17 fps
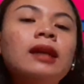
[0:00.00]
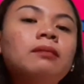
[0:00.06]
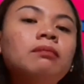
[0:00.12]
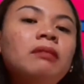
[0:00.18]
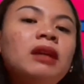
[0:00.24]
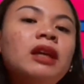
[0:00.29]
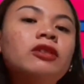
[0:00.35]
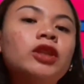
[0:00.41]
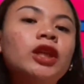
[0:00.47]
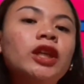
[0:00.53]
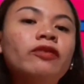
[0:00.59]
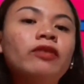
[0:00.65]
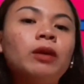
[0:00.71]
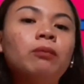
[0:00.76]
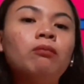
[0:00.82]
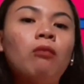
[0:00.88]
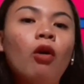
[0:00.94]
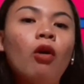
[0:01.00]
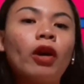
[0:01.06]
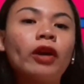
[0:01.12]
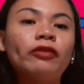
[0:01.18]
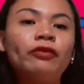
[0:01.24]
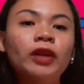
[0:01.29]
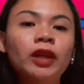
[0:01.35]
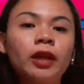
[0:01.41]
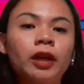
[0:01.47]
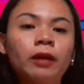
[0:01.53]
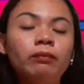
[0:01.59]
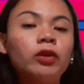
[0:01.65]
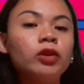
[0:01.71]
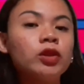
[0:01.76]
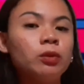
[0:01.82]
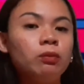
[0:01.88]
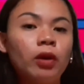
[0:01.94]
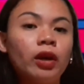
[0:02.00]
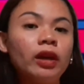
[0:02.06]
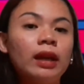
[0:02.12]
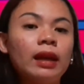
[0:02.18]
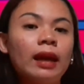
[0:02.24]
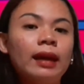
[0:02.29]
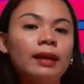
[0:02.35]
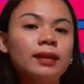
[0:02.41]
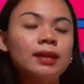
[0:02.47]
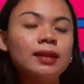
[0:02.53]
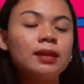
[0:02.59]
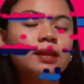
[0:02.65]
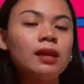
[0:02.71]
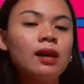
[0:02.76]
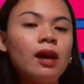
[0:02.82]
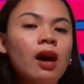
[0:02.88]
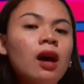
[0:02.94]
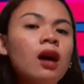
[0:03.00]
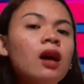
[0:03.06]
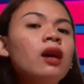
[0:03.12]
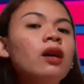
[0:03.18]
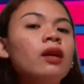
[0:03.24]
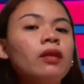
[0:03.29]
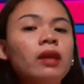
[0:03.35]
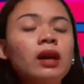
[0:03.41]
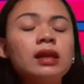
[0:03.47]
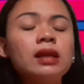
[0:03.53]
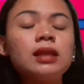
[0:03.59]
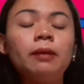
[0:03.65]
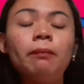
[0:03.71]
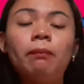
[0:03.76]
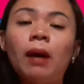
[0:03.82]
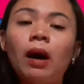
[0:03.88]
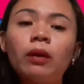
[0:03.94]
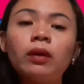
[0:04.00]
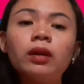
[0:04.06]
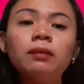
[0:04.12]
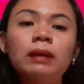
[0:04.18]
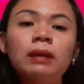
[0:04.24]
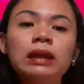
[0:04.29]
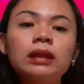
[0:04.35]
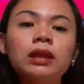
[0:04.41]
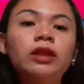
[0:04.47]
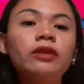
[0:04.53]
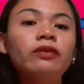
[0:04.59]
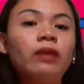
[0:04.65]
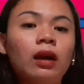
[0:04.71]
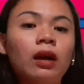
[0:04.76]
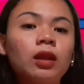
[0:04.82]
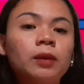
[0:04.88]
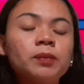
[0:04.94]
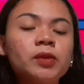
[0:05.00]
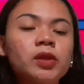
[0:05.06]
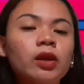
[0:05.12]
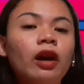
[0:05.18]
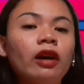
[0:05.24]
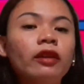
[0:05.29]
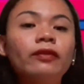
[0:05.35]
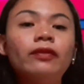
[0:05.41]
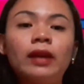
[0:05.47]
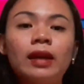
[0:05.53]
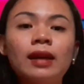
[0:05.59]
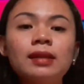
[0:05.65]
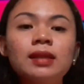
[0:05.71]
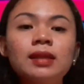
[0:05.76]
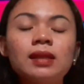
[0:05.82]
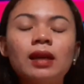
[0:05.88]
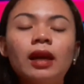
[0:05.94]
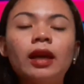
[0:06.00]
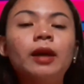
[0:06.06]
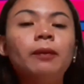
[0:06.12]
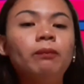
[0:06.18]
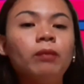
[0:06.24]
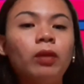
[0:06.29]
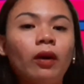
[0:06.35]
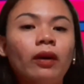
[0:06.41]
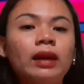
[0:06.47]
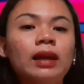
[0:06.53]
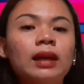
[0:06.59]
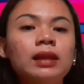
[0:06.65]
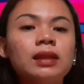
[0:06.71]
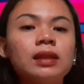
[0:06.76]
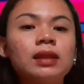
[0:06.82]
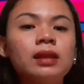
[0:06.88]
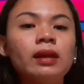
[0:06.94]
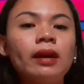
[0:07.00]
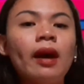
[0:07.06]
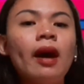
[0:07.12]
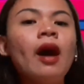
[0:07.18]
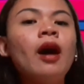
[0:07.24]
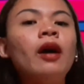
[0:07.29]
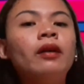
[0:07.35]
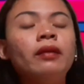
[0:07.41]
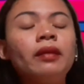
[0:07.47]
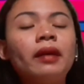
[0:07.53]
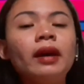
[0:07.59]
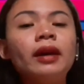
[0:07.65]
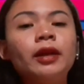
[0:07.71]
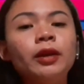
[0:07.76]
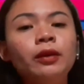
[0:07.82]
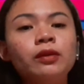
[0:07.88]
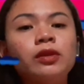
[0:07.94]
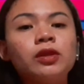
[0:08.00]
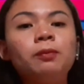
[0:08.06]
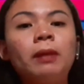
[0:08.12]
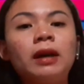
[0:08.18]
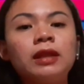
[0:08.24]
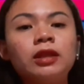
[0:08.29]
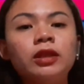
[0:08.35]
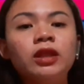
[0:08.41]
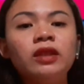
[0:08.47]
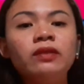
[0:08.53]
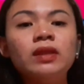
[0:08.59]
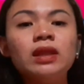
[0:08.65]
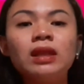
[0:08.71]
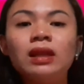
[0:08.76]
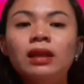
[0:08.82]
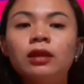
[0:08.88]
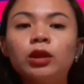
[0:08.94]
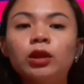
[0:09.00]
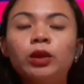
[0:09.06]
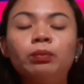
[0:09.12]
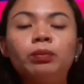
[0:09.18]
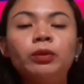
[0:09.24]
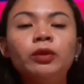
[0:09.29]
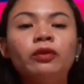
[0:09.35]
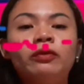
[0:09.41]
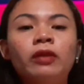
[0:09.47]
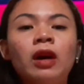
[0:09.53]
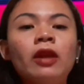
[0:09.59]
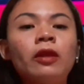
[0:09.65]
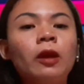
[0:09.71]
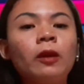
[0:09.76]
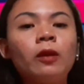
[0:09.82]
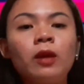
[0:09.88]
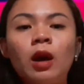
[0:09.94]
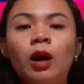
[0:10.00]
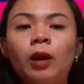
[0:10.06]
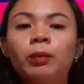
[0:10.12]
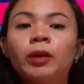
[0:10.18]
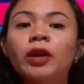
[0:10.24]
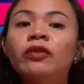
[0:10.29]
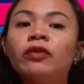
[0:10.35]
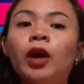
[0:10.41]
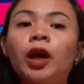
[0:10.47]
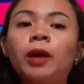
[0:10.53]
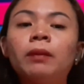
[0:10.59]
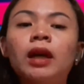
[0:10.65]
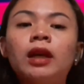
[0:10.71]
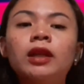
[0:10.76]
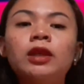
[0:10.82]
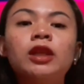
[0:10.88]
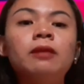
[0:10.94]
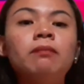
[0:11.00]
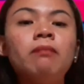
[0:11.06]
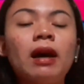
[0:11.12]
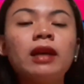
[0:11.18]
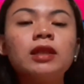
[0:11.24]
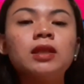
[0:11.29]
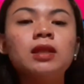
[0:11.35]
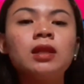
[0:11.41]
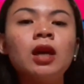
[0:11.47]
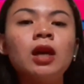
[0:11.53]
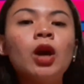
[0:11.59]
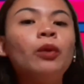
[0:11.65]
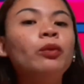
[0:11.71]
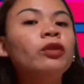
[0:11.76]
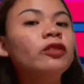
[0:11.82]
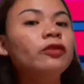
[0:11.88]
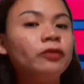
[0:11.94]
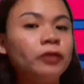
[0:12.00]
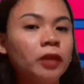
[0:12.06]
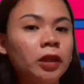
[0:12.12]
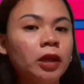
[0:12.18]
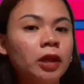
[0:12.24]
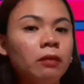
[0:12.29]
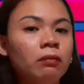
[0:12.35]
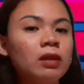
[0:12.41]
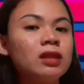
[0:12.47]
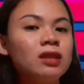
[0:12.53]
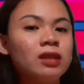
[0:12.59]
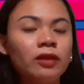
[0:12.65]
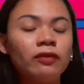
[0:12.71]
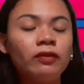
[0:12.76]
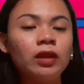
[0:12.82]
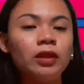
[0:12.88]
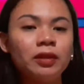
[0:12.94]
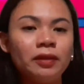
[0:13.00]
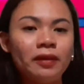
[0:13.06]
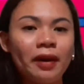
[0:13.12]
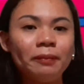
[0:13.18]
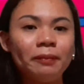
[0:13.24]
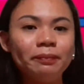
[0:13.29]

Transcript: means giving more freedom to subordinates. This empowerment develops confidence in employees. They use positive skill to prove that they are performing to the best when freedom is given to them.